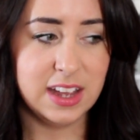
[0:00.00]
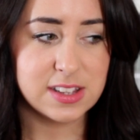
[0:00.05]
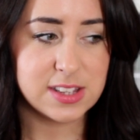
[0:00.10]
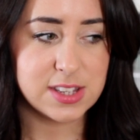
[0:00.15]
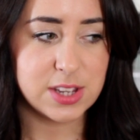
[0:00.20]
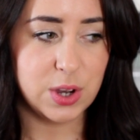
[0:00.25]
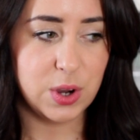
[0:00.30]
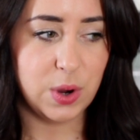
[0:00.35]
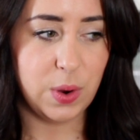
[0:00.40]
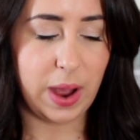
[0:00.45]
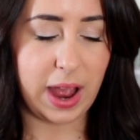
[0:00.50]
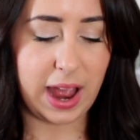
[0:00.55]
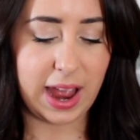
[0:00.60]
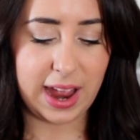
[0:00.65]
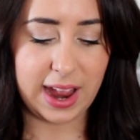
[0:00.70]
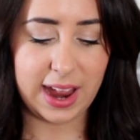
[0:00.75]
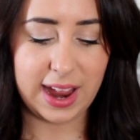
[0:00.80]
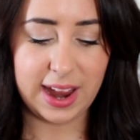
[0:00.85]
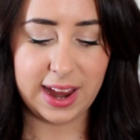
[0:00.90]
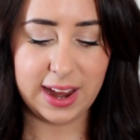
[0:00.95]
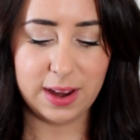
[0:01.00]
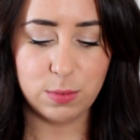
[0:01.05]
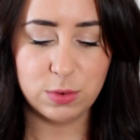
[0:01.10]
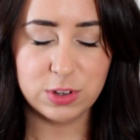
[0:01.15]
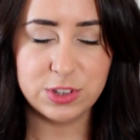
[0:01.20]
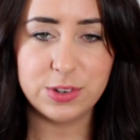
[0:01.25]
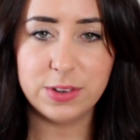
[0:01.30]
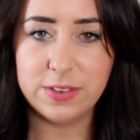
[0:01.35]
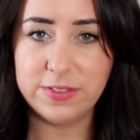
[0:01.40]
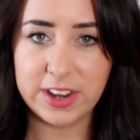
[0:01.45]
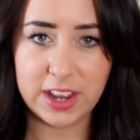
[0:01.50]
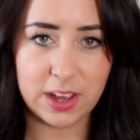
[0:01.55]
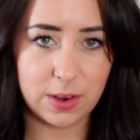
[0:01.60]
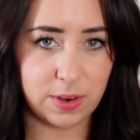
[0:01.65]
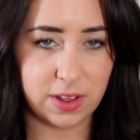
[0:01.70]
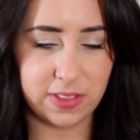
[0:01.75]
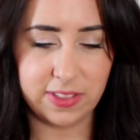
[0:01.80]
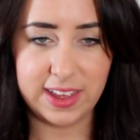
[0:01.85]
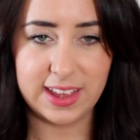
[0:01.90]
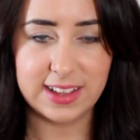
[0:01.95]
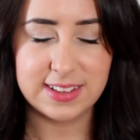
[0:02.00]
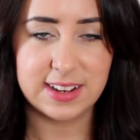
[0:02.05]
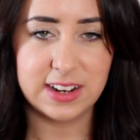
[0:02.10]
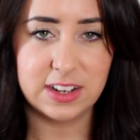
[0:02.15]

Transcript: So I will do a video on this